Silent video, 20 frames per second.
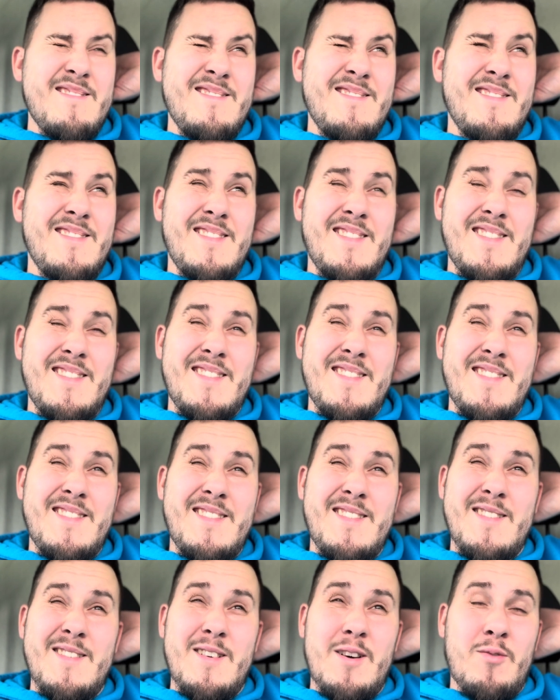
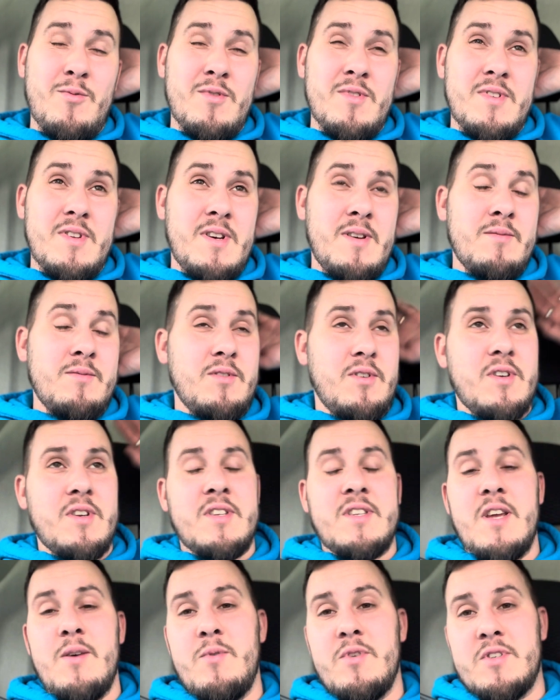I'm not going to
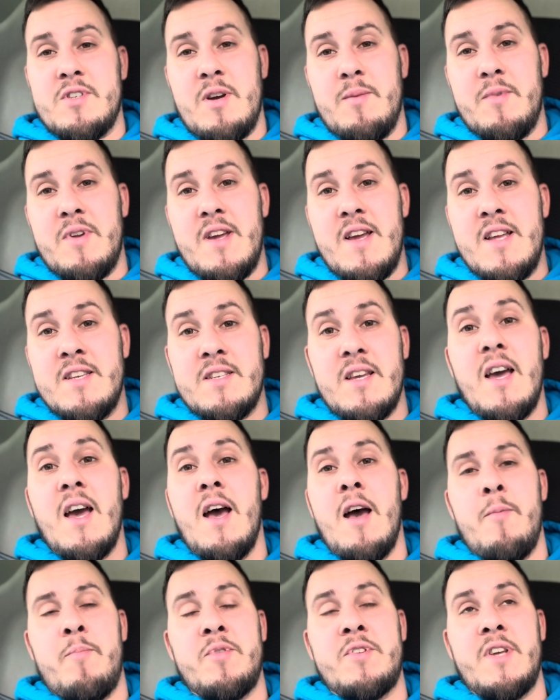say which company it is,
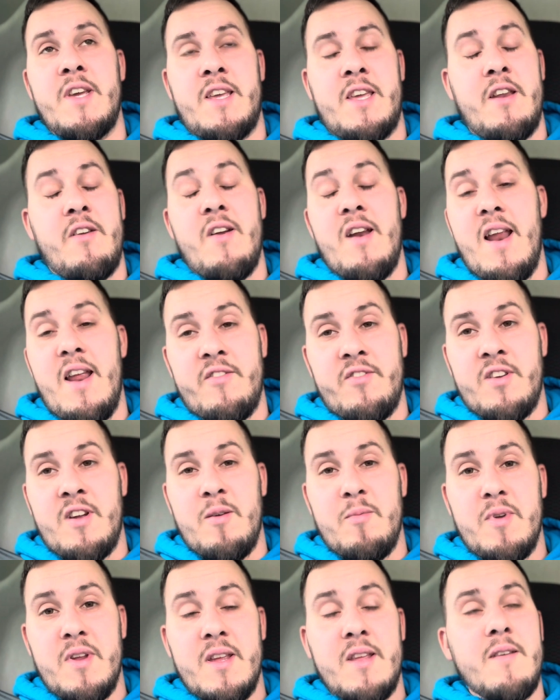a particular electric
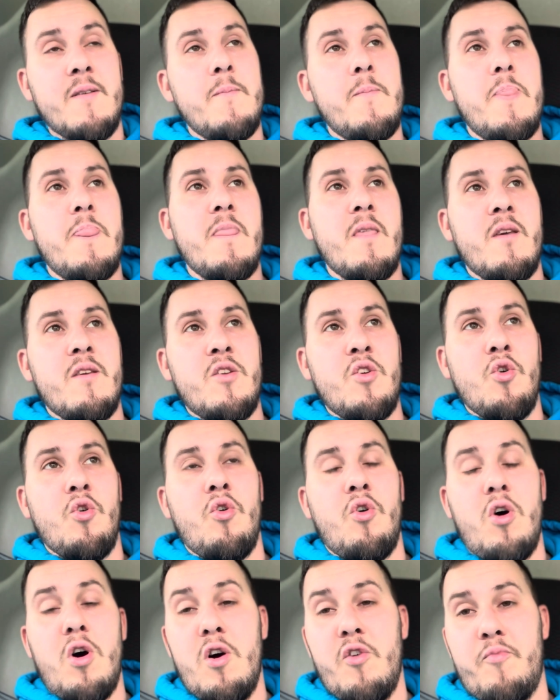company,
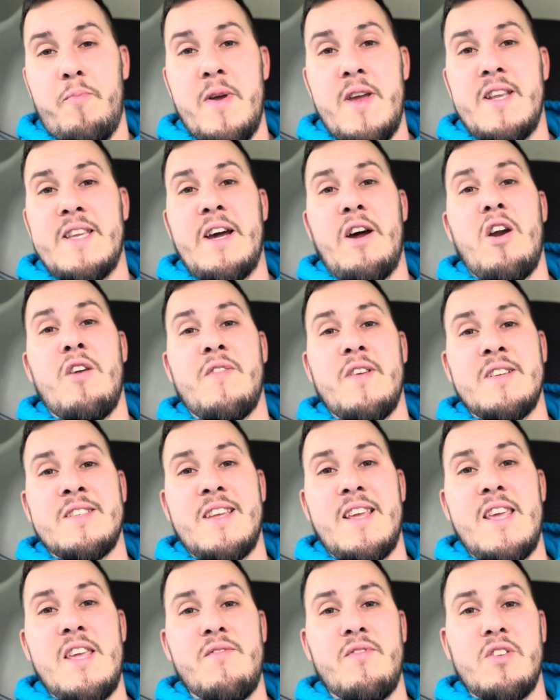your off-peak tariff is
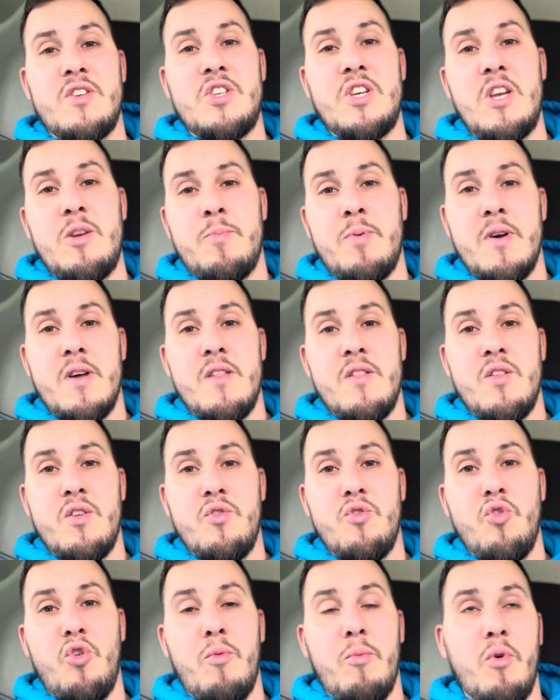even cheaper than
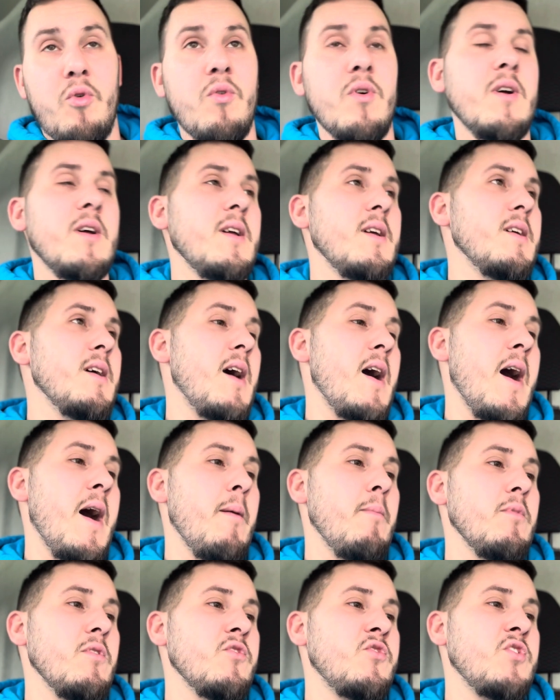normal.
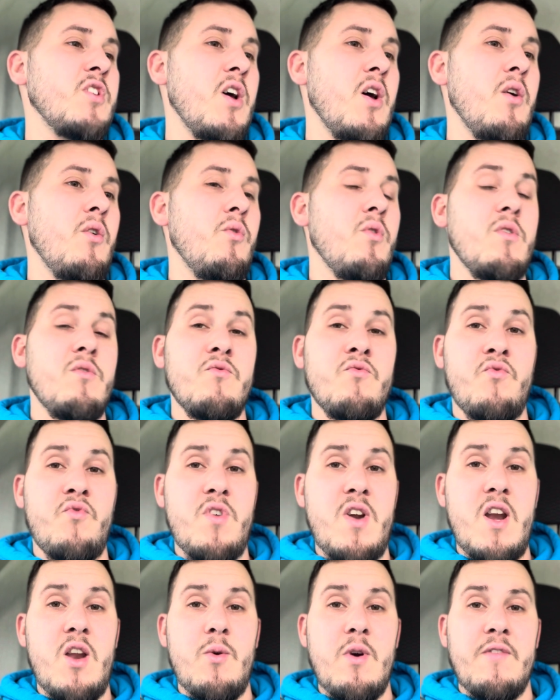So
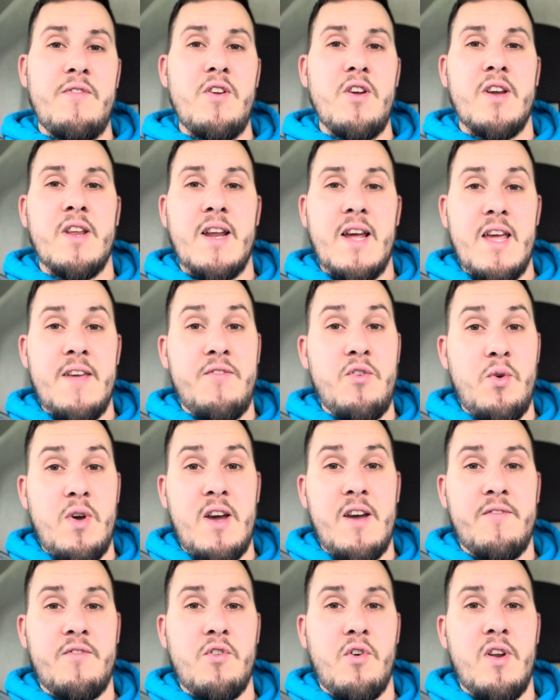really worth looking at if you
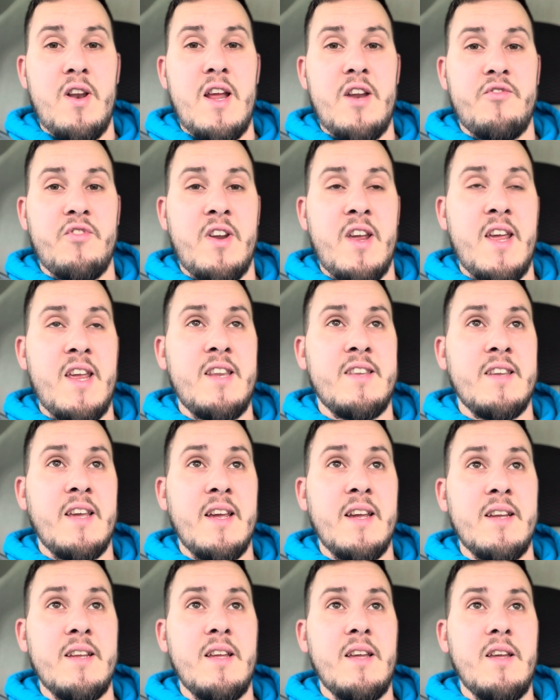have got electric
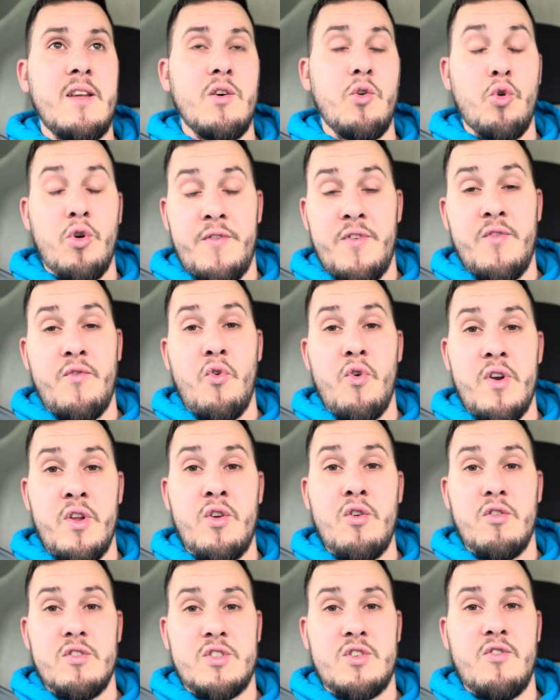heating, or if you've already
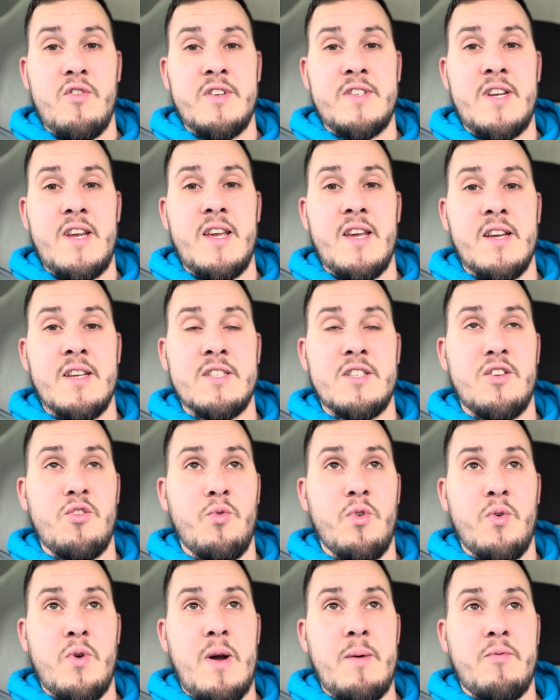got storage heaters and you
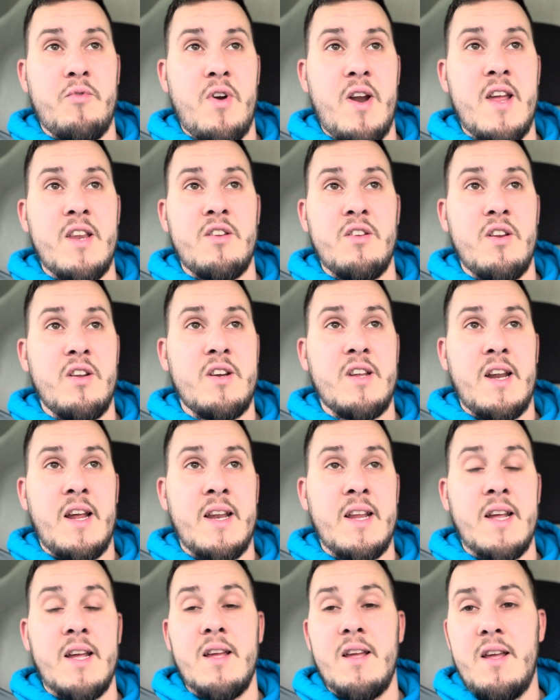want to upgrade, you're looking at
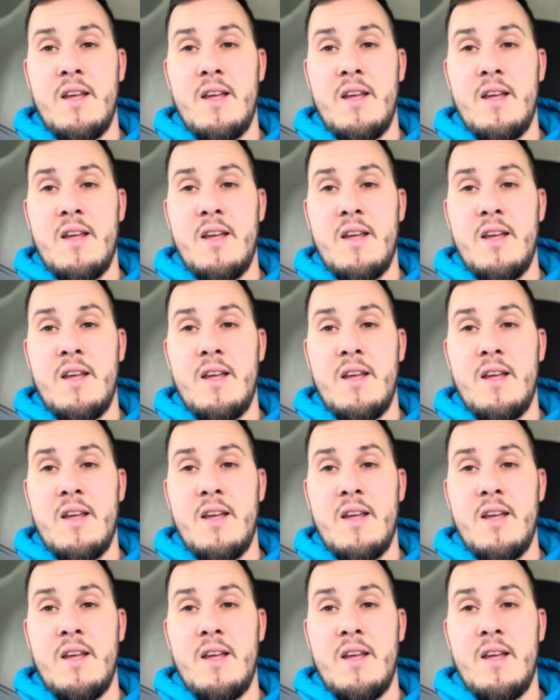it.